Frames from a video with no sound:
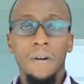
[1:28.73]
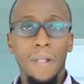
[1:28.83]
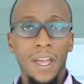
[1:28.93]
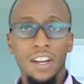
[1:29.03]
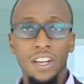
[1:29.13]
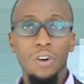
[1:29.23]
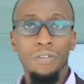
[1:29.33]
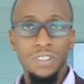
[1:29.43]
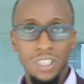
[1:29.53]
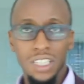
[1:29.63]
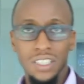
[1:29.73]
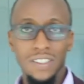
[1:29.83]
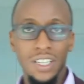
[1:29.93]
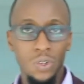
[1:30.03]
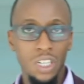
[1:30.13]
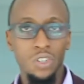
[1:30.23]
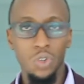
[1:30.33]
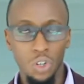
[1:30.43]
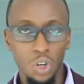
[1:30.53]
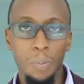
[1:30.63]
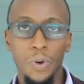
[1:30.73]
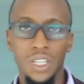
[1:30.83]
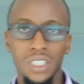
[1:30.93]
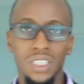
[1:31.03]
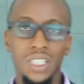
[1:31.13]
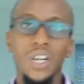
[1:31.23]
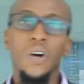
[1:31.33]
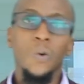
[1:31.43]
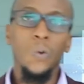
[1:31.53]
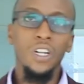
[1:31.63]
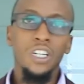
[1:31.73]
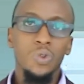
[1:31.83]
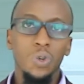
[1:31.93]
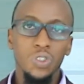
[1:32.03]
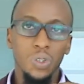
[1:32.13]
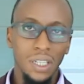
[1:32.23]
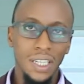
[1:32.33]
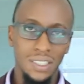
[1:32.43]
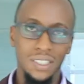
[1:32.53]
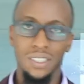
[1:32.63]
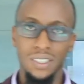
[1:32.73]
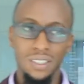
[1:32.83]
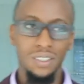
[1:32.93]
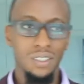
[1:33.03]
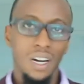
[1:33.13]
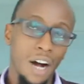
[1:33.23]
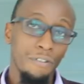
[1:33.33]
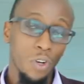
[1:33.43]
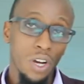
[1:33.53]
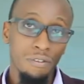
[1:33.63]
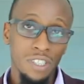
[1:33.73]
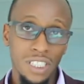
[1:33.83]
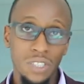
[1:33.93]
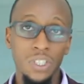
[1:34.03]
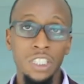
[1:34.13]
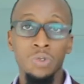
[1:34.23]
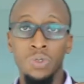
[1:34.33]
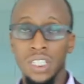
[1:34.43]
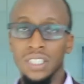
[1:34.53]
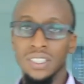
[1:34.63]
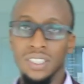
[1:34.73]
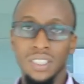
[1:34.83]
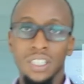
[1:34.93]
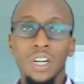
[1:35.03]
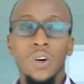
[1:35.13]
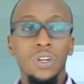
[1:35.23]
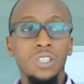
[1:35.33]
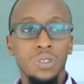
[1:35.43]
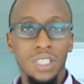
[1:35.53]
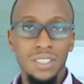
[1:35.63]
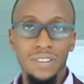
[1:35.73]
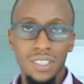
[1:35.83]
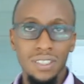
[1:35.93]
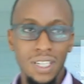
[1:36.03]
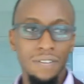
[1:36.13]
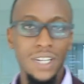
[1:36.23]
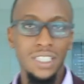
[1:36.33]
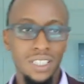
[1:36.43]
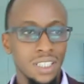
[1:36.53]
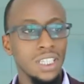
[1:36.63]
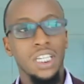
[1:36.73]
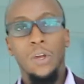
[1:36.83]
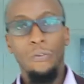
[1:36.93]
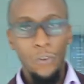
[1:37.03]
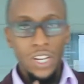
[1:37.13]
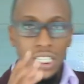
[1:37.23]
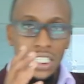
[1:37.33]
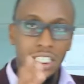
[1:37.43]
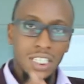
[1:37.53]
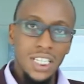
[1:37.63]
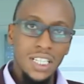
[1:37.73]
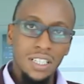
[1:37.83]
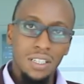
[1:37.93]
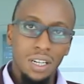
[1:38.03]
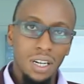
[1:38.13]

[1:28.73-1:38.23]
area of strategy that we need to incorporate, we need to also test. After you have trained, you need to test. We need to test this stuff that if we train